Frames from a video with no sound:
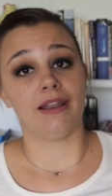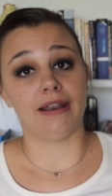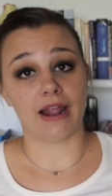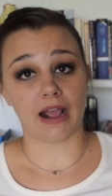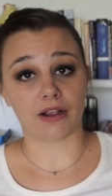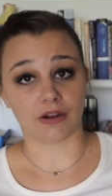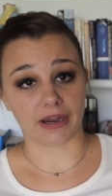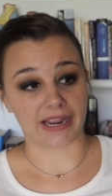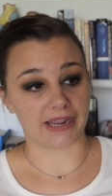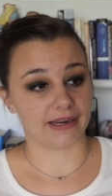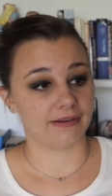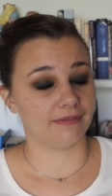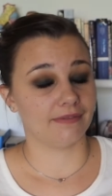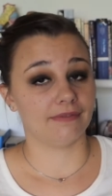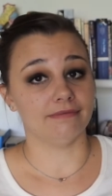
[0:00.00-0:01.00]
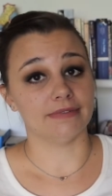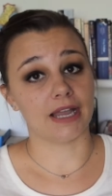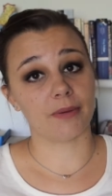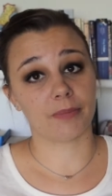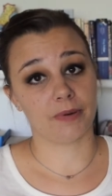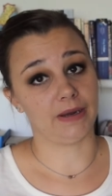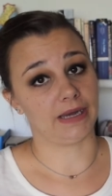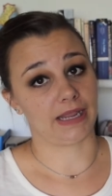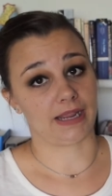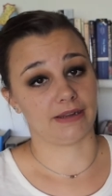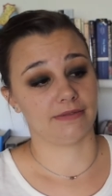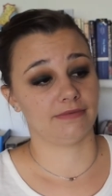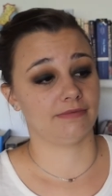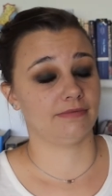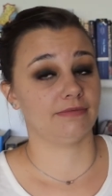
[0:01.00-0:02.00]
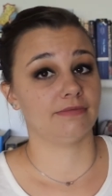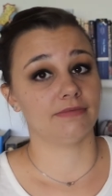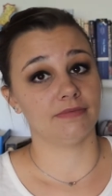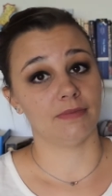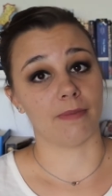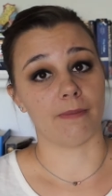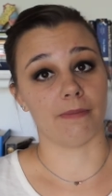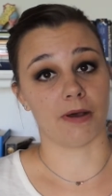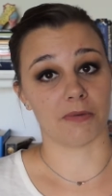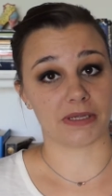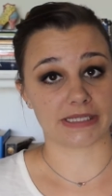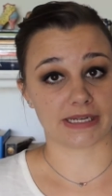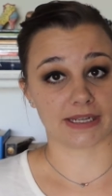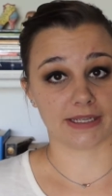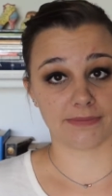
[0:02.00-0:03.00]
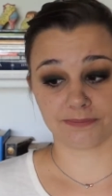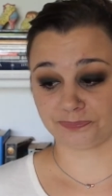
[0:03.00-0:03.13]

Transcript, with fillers: Not great, not pretty, but we did it.